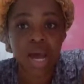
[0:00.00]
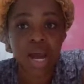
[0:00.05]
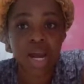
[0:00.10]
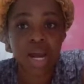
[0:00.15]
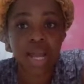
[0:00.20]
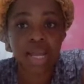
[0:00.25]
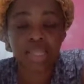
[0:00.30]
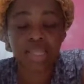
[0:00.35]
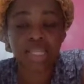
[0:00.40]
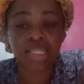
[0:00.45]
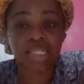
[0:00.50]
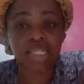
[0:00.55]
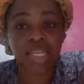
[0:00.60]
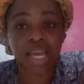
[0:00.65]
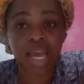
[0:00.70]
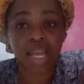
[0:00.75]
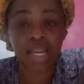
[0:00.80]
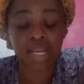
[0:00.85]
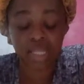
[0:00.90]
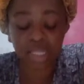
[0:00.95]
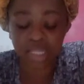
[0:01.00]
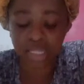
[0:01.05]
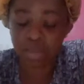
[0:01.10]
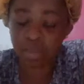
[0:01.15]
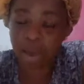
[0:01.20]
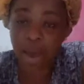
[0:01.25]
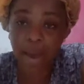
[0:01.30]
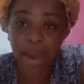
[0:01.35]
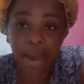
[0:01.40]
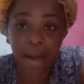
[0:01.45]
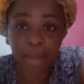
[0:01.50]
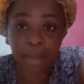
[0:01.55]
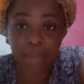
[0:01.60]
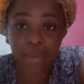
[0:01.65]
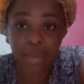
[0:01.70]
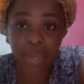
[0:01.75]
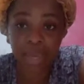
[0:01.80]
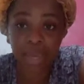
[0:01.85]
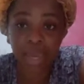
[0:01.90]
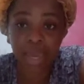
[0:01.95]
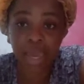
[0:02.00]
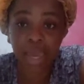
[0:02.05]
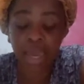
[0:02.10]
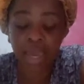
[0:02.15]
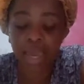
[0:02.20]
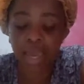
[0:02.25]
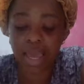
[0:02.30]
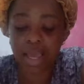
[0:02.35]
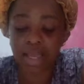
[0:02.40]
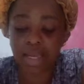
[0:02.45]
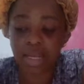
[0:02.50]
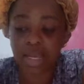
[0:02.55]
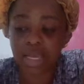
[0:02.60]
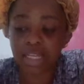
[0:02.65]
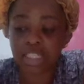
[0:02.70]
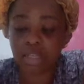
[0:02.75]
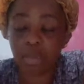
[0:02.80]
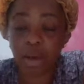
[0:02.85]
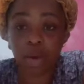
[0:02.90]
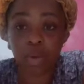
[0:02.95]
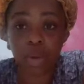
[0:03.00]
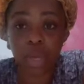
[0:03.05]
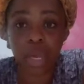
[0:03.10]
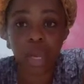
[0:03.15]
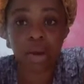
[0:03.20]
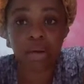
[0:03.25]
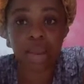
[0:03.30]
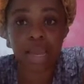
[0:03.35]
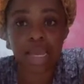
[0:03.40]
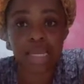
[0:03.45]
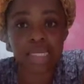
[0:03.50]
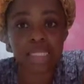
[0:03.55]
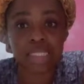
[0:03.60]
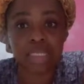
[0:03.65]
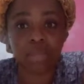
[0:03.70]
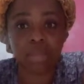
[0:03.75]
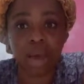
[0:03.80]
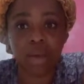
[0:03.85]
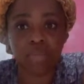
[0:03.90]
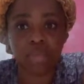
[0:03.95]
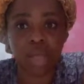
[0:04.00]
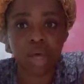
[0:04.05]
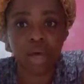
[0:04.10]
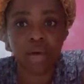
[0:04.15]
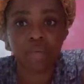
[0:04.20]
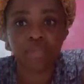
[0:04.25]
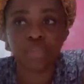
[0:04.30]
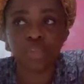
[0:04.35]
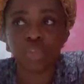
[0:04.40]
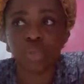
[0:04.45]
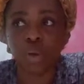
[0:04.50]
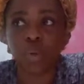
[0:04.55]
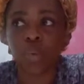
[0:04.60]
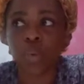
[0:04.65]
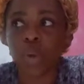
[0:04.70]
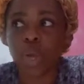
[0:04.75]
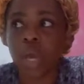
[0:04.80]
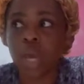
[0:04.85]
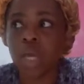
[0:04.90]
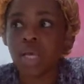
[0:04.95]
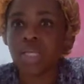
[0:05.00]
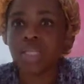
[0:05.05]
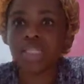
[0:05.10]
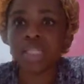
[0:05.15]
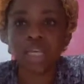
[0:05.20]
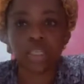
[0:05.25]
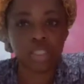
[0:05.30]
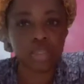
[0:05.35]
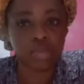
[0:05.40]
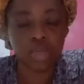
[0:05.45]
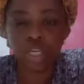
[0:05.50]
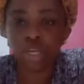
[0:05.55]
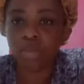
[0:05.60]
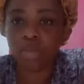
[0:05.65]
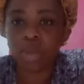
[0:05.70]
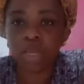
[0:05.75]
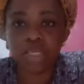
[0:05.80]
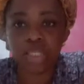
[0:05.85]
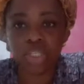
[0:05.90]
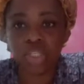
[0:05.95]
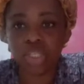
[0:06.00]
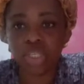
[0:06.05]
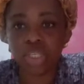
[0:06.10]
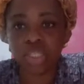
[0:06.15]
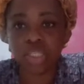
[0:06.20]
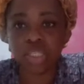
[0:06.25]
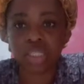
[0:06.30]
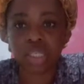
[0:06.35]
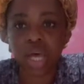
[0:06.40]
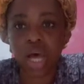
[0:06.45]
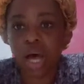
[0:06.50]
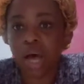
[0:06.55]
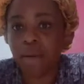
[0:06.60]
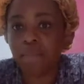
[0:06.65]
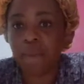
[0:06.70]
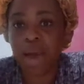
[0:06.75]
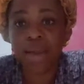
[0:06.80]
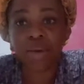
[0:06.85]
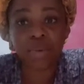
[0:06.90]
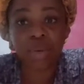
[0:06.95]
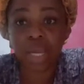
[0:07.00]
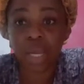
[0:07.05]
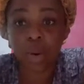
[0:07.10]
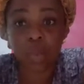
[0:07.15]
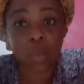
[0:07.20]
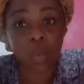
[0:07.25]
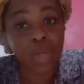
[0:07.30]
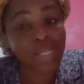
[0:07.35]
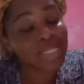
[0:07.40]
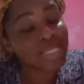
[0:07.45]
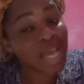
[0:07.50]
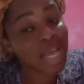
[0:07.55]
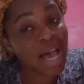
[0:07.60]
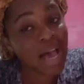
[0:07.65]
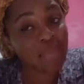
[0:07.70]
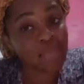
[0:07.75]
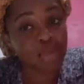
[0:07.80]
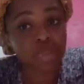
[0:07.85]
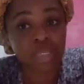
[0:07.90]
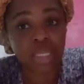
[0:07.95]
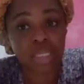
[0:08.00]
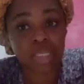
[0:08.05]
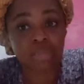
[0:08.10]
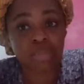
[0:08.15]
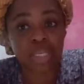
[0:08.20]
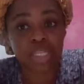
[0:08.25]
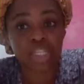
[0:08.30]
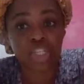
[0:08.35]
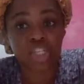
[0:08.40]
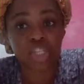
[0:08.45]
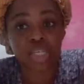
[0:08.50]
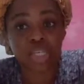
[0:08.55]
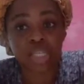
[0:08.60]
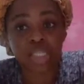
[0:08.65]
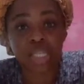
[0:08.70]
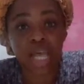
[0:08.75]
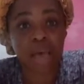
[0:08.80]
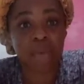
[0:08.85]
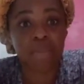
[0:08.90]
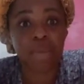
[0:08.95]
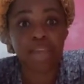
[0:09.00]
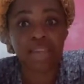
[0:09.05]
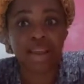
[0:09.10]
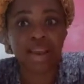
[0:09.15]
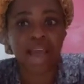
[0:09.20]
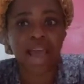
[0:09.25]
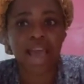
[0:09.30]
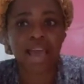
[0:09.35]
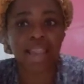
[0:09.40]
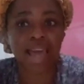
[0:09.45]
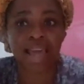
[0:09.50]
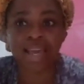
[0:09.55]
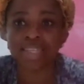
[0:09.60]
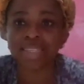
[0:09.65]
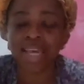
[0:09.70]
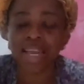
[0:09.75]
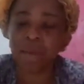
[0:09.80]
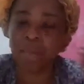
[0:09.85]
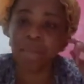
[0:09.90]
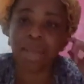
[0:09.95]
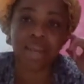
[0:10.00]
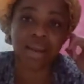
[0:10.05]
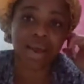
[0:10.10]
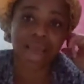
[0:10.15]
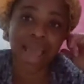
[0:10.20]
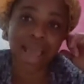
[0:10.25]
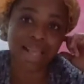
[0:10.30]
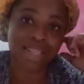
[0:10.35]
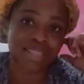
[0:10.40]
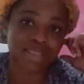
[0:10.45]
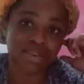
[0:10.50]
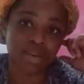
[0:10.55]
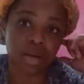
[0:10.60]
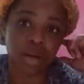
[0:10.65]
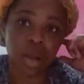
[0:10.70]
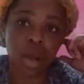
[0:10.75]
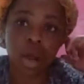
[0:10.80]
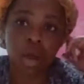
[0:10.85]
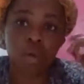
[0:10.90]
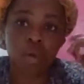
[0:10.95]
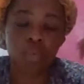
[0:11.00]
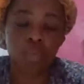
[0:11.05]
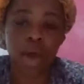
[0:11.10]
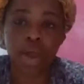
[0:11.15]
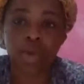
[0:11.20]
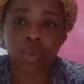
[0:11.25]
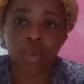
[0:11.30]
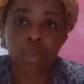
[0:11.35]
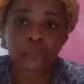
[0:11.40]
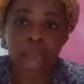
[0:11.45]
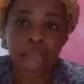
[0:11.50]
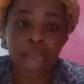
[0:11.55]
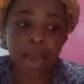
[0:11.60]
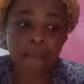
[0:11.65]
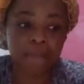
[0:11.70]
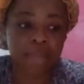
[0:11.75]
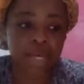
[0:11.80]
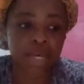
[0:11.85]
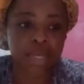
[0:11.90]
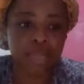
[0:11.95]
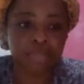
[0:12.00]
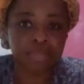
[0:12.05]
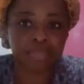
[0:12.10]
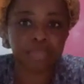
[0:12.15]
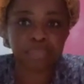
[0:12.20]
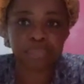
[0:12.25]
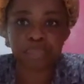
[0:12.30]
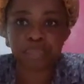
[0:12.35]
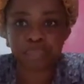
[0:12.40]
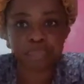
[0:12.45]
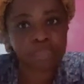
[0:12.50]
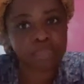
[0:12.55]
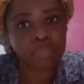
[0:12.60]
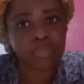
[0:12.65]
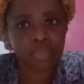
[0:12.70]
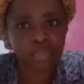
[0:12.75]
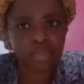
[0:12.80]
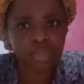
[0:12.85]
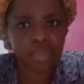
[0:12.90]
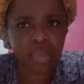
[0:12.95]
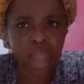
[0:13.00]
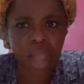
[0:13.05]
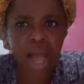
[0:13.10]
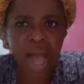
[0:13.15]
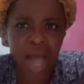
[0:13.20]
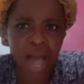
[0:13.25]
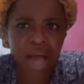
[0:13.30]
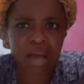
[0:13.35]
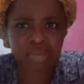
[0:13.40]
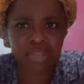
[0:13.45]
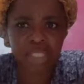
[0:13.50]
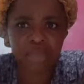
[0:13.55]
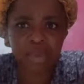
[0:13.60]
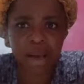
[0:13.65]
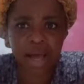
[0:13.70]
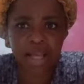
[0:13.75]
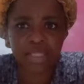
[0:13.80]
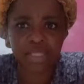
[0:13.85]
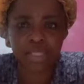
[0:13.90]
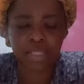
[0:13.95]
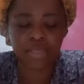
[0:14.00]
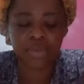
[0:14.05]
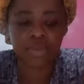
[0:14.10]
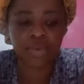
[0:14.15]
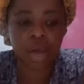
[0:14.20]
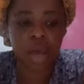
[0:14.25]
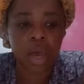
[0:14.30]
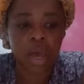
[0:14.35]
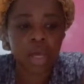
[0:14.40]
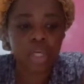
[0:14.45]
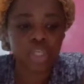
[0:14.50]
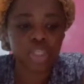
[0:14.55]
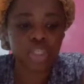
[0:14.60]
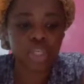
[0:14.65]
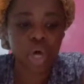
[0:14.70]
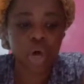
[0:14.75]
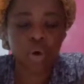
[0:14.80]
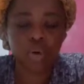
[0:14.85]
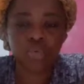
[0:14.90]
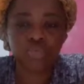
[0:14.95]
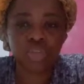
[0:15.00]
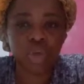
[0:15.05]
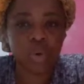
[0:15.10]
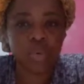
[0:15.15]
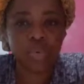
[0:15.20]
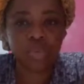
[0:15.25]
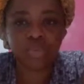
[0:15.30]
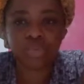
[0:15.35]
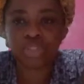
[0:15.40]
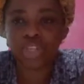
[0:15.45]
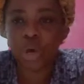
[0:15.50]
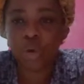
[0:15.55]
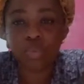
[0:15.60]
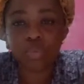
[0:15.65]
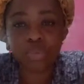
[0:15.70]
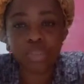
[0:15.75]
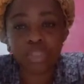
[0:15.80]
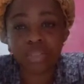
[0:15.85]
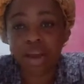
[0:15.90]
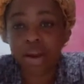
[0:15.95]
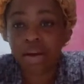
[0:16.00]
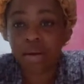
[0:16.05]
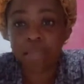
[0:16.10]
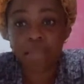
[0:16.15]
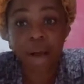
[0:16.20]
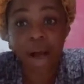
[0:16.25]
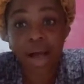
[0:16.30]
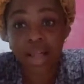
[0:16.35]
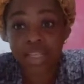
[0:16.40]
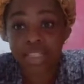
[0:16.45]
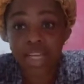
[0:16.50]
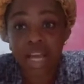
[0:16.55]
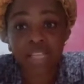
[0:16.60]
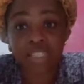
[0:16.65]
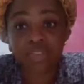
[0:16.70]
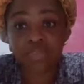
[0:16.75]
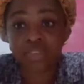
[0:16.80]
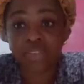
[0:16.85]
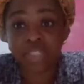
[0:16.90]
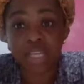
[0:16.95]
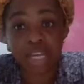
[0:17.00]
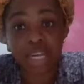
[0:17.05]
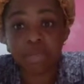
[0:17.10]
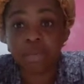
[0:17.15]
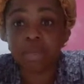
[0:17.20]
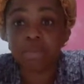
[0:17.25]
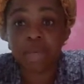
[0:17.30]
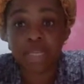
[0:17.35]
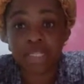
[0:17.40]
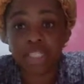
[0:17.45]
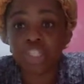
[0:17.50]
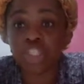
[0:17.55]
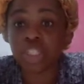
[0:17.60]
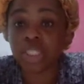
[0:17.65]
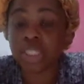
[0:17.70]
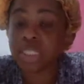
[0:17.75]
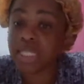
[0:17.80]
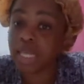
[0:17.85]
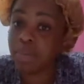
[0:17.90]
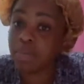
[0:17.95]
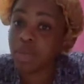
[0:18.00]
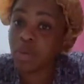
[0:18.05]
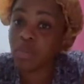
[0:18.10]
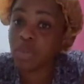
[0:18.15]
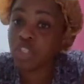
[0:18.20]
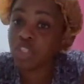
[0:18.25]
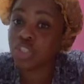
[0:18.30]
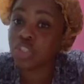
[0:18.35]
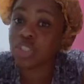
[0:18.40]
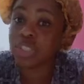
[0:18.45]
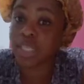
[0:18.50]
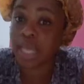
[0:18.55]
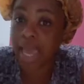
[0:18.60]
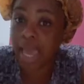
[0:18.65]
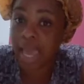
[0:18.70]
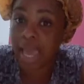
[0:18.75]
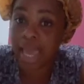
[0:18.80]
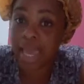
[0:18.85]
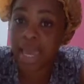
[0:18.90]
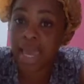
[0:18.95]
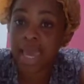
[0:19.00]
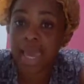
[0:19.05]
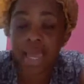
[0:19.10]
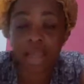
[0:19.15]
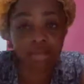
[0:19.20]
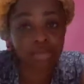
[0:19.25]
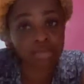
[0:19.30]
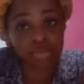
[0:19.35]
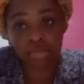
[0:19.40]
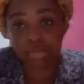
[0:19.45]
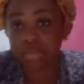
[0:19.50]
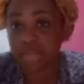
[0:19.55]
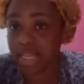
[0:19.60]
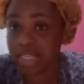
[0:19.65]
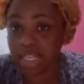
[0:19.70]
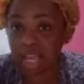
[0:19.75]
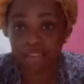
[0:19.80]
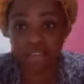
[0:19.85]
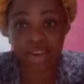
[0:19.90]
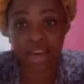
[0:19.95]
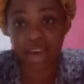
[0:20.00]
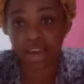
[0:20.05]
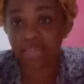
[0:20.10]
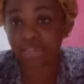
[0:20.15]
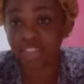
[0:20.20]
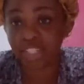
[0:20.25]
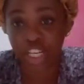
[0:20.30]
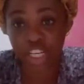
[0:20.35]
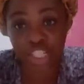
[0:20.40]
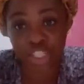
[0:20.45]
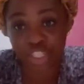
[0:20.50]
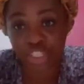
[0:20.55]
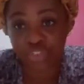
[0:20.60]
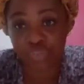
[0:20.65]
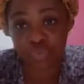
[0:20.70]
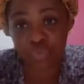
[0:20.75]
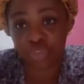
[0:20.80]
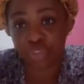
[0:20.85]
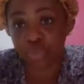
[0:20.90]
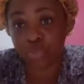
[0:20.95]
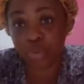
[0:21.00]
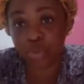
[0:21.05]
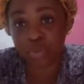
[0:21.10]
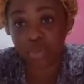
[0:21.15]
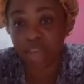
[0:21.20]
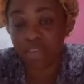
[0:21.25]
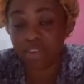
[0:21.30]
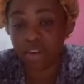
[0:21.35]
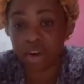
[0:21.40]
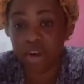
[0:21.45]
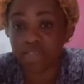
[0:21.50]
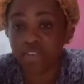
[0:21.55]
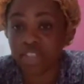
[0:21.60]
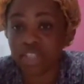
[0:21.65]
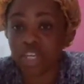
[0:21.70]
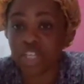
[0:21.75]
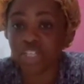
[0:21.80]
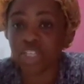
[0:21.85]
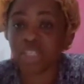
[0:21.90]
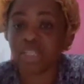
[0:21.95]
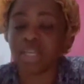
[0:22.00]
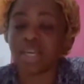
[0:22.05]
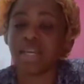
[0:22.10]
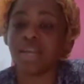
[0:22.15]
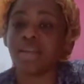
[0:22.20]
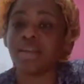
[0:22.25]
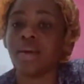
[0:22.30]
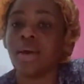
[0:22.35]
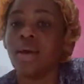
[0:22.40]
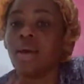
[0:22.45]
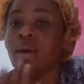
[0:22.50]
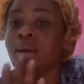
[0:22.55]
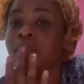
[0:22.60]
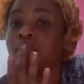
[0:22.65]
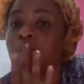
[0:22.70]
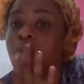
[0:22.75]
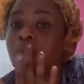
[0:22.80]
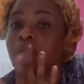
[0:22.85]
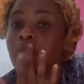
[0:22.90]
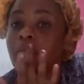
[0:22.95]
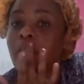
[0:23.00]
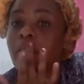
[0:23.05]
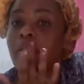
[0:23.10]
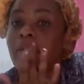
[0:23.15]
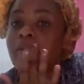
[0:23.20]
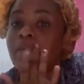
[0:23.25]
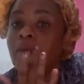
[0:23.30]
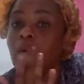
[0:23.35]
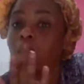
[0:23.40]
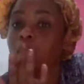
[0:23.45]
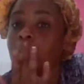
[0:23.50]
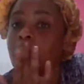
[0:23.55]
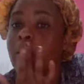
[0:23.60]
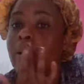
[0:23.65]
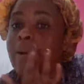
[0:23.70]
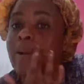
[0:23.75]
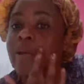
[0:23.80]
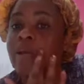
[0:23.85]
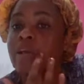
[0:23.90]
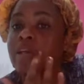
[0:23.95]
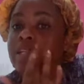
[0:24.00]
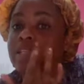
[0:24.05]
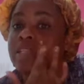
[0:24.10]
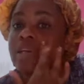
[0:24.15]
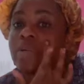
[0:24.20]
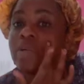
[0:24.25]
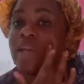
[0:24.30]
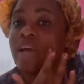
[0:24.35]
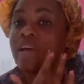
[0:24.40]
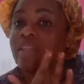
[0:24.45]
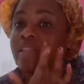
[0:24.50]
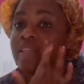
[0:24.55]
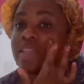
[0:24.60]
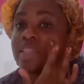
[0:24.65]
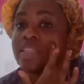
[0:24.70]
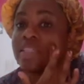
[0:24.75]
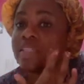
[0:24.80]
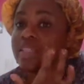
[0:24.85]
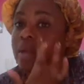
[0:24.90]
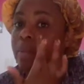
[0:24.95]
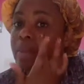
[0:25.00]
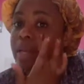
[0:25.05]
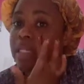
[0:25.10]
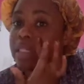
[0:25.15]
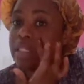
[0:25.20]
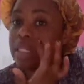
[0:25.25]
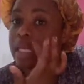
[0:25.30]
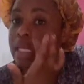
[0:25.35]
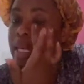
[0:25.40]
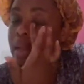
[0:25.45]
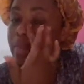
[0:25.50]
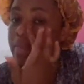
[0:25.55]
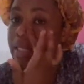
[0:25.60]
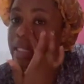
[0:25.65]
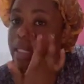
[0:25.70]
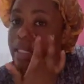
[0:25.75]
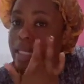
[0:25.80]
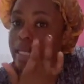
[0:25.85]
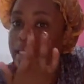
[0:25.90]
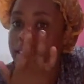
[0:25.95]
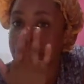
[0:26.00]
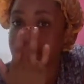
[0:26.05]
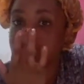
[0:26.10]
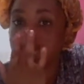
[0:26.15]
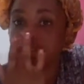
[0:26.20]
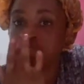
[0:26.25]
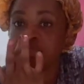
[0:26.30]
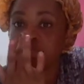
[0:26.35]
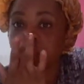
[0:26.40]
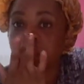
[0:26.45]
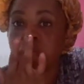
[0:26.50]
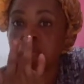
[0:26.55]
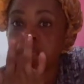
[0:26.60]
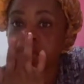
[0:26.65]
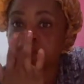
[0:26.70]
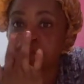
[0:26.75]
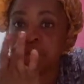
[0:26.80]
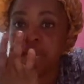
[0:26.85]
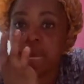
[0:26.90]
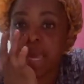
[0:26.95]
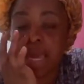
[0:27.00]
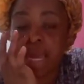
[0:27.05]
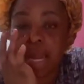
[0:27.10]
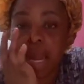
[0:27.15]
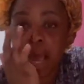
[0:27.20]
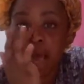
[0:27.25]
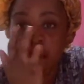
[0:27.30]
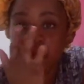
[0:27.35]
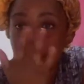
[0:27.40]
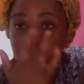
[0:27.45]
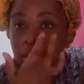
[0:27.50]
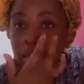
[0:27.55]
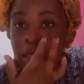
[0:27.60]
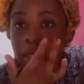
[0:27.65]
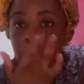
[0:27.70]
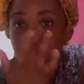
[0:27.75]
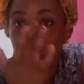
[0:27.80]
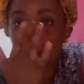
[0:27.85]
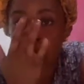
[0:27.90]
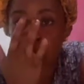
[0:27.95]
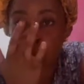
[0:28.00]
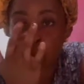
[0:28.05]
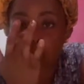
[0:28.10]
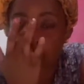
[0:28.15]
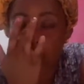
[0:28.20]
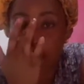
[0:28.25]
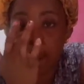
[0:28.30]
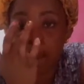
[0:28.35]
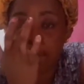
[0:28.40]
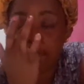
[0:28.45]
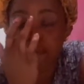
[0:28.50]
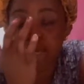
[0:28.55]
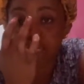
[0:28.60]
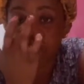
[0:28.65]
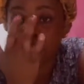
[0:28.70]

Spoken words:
All right, this channel is about helping, and it's about caring, and it's about love. So send me your messages. I don't care what time you send the messages. I may not, like I said, I may not answer right away, but I'll respond to you. So don't start apologizing for sending me messages. Send me what you're saying, and let's have a conversation if we're supposed to have a conversation and move forward. So now that this is on my skin, I'm gonna let it sit for a little bit, and I'm gonna go grab a